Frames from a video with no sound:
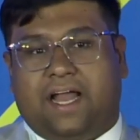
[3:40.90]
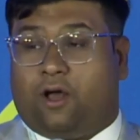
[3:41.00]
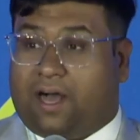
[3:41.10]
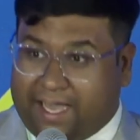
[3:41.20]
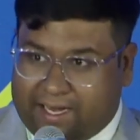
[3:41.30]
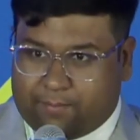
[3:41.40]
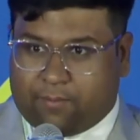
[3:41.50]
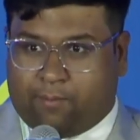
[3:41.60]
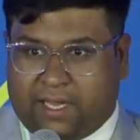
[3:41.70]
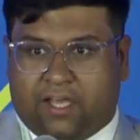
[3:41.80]
And
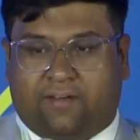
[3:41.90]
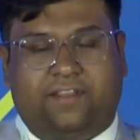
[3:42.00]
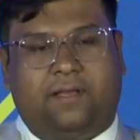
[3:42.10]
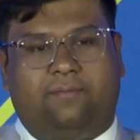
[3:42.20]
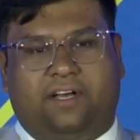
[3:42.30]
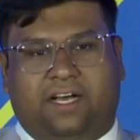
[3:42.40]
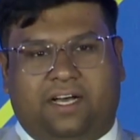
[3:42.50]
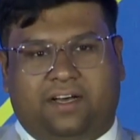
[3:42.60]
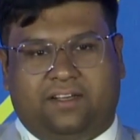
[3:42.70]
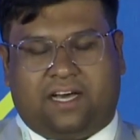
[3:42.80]
again, many of them
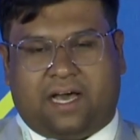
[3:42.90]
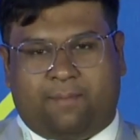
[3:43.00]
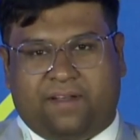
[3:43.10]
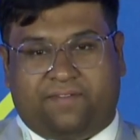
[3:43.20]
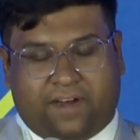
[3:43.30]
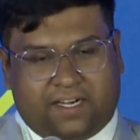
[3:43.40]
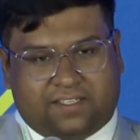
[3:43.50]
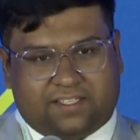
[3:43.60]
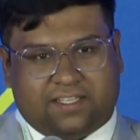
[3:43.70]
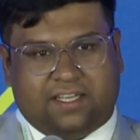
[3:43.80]
are my
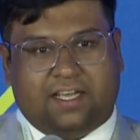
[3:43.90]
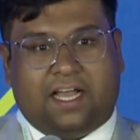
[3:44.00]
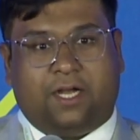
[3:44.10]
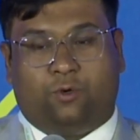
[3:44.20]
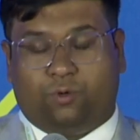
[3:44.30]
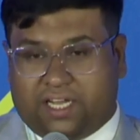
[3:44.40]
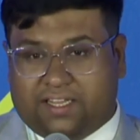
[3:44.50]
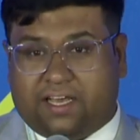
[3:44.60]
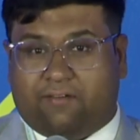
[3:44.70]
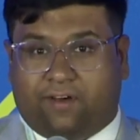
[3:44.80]
friends. And
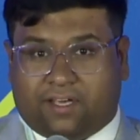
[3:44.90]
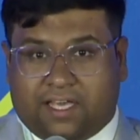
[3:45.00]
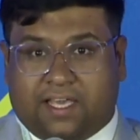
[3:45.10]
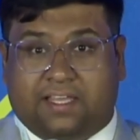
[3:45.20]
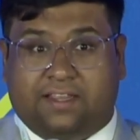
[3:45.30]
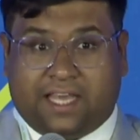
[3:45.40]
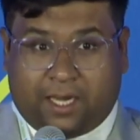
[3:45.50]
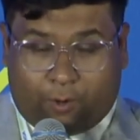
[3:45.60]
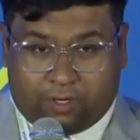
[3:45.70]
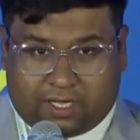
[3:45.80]
today they are working in
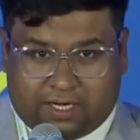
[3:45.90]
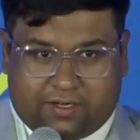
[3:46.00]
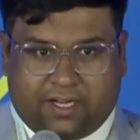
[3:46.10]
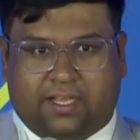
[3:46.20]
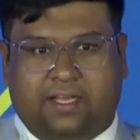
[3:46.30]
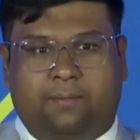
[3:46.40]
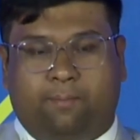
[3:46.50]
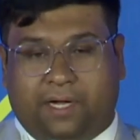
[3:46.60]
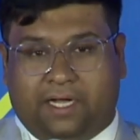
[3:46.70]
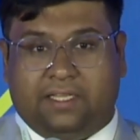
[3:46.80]
their own country,
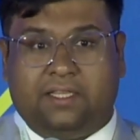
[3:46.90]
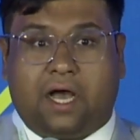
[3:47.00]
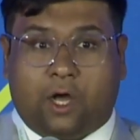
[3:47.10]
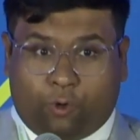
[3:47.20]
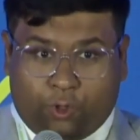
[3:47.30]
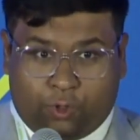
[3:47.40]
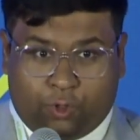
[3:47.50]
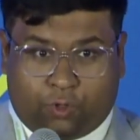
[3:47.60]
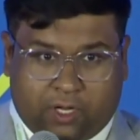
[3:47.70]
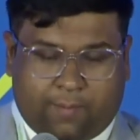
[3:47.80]
building the Akuyu
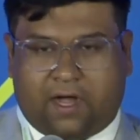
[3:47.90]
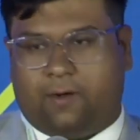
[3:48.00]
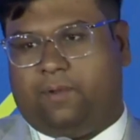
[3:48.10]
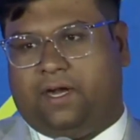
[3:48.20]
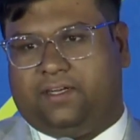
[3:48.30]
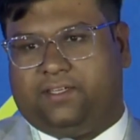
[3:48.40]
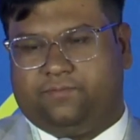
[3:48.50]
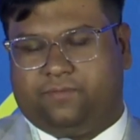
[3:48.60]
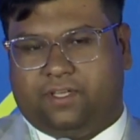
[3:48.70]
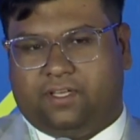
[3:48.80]
nuclear power plant.
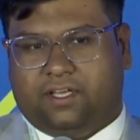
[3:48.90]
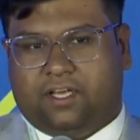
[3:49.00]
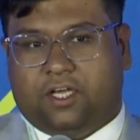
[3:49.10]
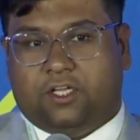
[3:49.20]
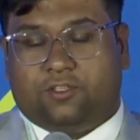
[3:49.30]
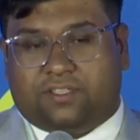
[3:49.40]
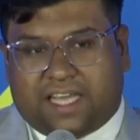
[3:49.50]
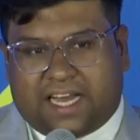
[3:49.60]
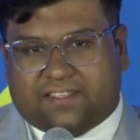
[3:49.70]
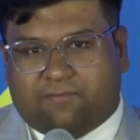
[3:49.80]
So
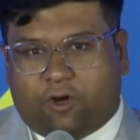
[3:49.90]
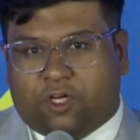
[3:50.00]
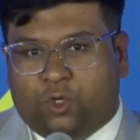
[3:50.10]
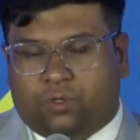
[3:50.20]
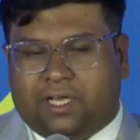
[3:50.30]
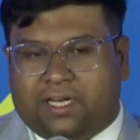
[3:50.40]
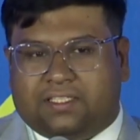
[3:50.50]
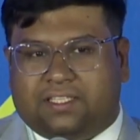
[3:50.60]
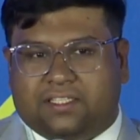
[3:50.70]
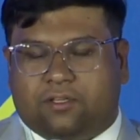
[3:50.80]
that's what nuclear
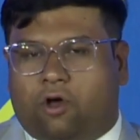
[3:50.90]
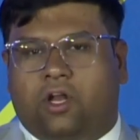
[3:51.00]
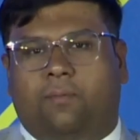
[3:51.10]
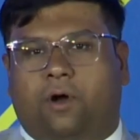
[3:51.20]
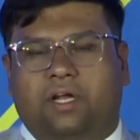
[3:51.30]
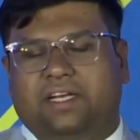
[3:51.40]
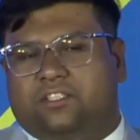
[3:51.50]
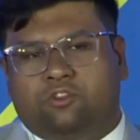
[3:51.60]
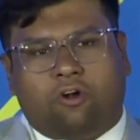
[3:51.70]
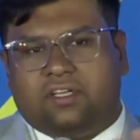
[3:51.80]
energy is all about.
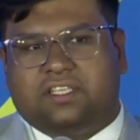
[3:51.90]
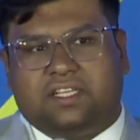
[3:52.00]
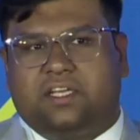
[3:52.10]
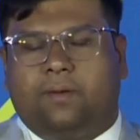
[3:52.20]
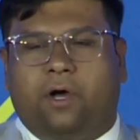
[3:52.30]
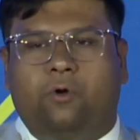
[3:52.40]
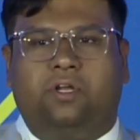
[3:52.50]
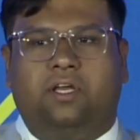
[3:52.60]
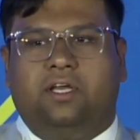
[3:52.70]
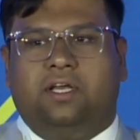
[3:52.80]
It's not just
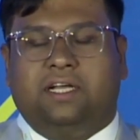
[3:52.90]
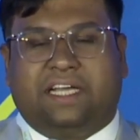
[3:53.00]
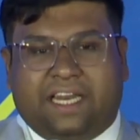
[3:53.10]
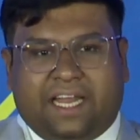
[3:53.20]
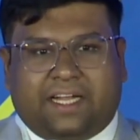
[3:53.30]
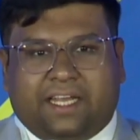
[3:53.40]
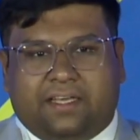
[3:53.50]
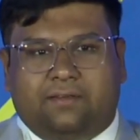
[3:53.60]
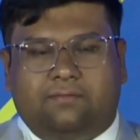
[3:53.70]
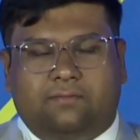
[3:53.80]
about
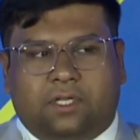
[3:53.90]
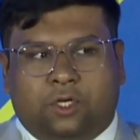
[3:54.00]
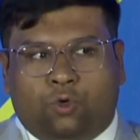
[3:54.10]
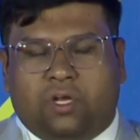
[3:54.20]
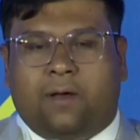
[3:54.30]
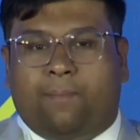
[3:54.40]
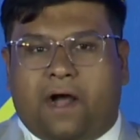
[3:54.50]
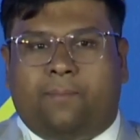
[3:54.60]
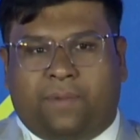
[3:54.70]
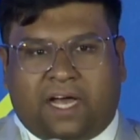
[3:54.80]
creating nuclear
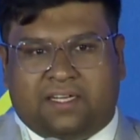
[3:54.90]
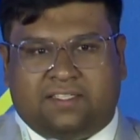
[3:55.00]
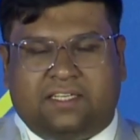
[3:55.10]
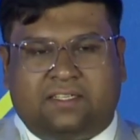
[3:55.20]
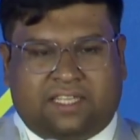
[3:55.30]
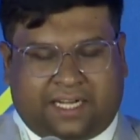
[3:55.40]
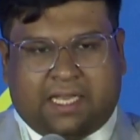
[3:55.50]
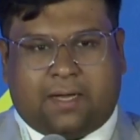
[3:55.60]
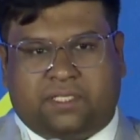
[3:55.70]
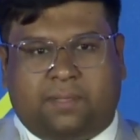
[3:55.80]
power plants and
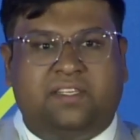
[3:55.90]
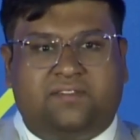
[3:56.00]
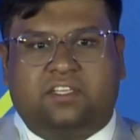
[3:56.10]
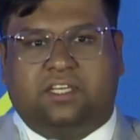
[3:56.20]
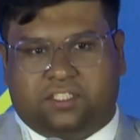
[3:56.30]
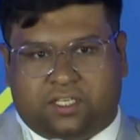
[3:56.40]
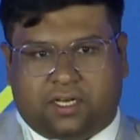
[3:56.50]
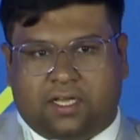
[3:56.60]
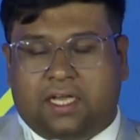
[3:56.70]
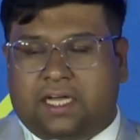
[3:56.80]
setting up some
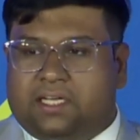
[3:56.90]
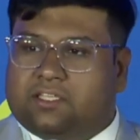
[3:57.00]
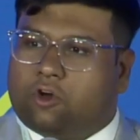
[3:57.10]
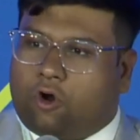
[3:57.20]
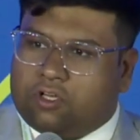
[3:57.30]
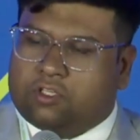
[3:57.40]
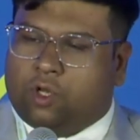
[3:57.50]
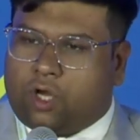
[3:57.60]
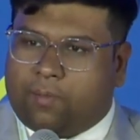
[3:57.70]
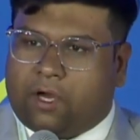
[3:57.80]
infrastructure. It is
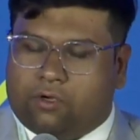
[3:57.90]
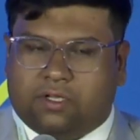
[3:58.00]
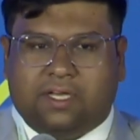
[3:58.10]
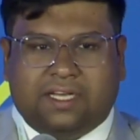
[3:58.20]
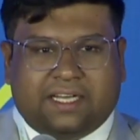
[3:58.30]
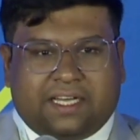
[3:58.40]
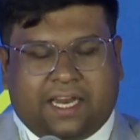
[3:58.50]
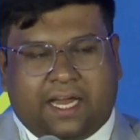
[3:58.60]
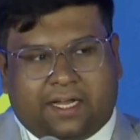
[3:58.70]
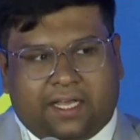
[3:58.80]
also about
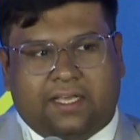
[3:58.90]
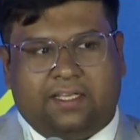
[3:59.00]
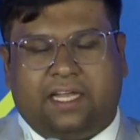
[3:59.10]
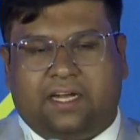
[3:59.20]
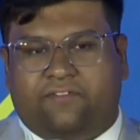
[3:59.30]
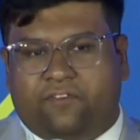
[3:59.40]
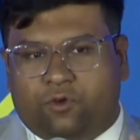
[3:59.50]
creating that